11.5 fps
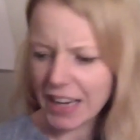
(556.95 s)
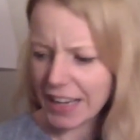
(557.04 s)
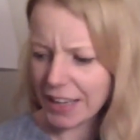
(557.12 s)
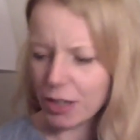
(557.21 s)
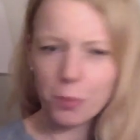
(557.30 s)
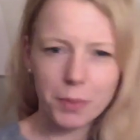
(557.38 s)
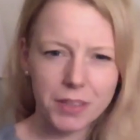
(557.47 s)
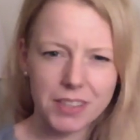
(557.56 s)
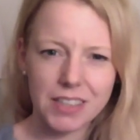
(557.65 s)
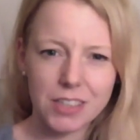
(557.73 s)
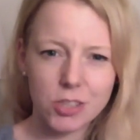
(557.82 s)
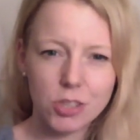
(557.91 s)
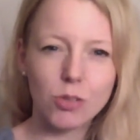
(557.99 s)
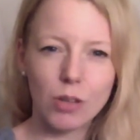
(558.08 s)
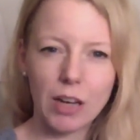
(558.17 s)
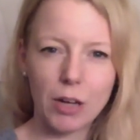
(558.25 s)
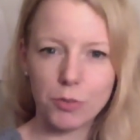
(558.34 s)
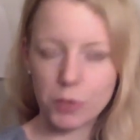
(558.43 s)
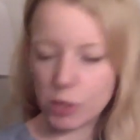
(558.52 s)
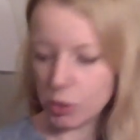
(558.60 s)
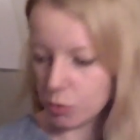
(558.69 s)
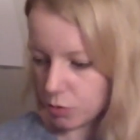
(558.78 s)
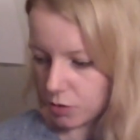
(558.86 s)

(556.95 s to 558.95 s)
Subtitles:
I hope it's not too loud for you.